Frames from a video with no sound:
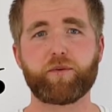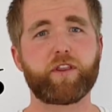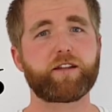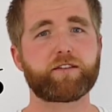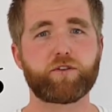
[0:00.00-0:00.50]
Well,
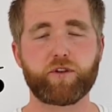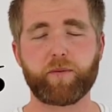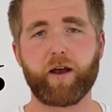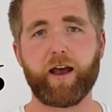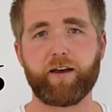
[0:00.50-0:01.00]
that's only
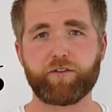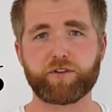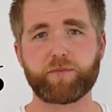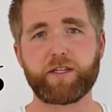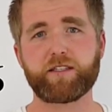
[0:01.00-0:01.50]
about half your
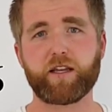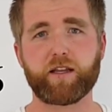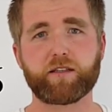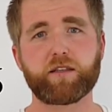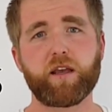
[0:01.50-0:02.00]
speed
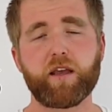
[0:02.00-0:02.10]
settings.